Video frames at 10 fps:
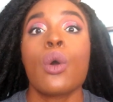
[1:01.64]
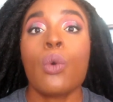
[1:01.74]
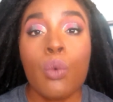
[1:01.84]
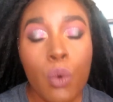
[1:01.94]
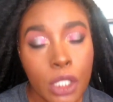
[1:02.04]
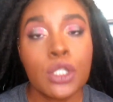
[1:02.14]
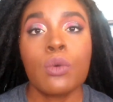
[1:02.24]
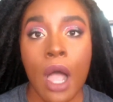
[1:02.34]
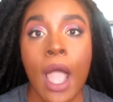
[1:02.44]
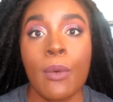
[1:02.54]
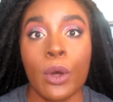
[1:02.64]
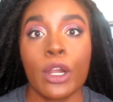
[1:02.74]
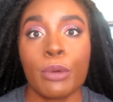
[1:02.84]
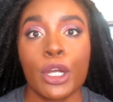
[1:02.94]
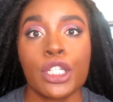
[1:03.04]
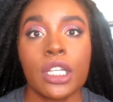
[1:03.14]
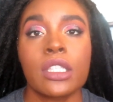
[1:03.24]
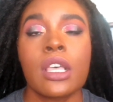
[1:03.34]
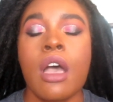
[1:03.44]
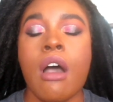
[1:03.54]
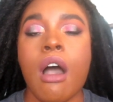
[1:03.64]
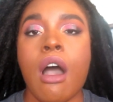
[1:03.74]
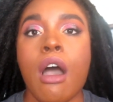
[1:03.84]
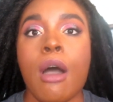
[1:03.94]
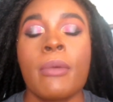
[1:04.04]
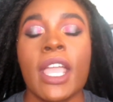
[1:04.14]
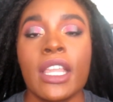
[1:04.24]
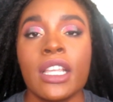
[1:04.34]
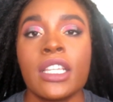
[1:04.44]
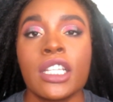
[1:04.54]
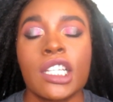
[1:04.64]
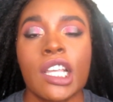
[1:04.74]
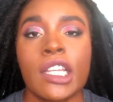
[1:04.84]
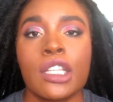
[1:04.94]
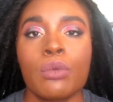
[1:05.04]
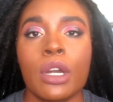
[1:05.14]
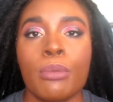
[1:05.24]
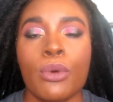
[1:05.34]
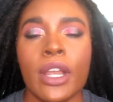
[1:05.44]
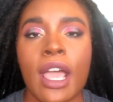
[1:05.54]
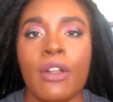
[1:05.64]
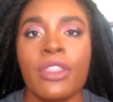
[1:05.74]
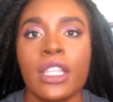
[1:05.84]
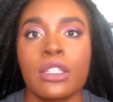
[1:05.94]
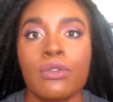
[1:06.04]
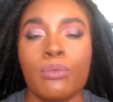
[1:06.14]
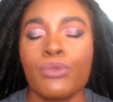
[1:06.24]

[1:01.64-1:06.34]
what do I want to purchase. In addition, I did want to point out that